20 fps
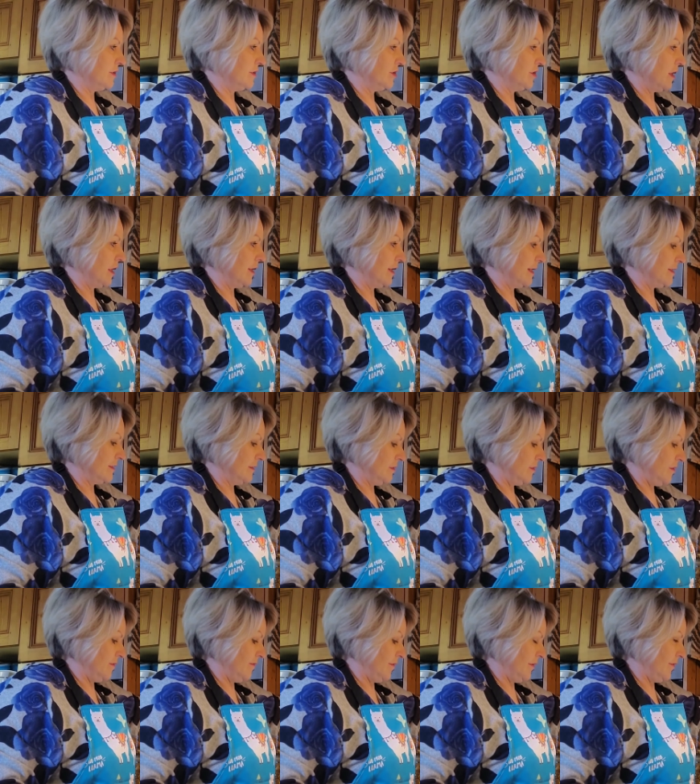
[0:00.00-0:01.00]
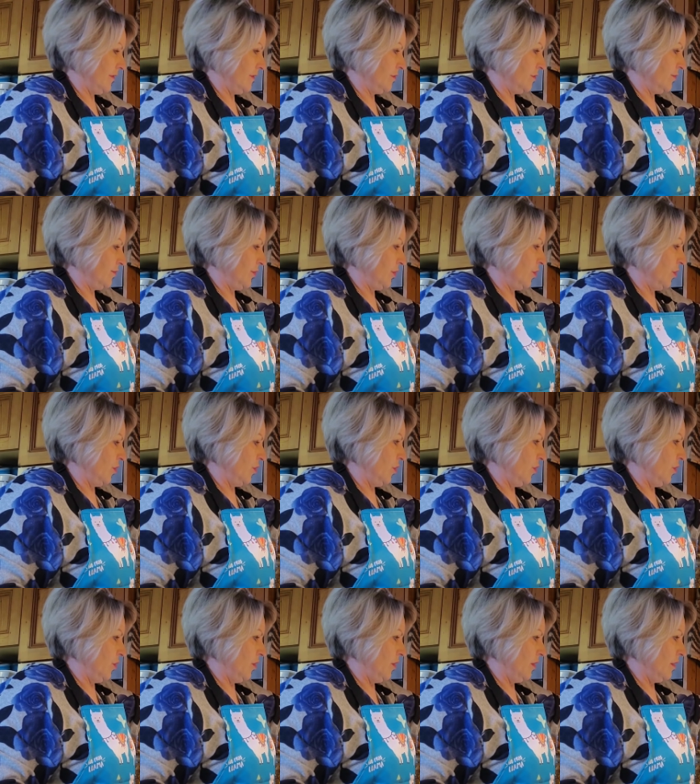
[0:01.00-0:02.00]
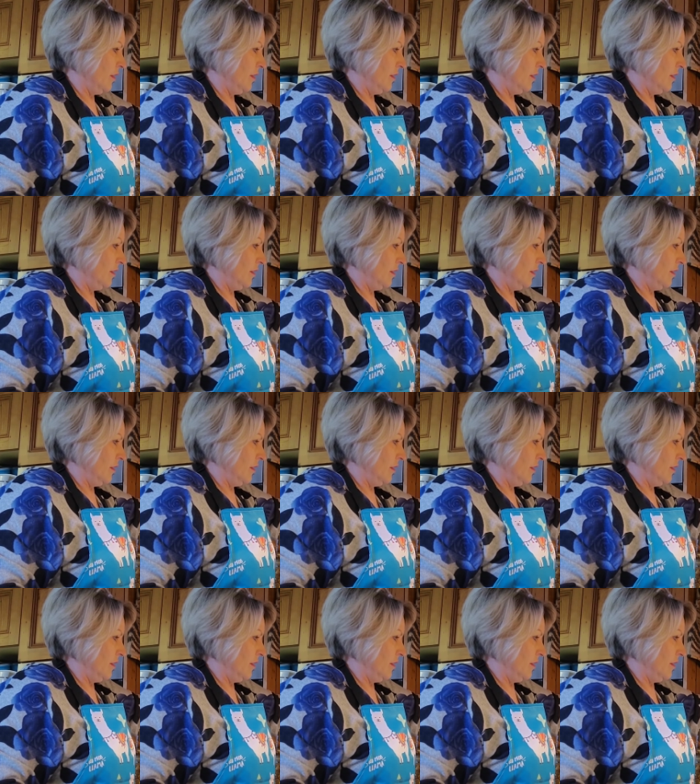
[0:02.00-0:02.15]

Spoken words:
jug hasn't got a very good pour,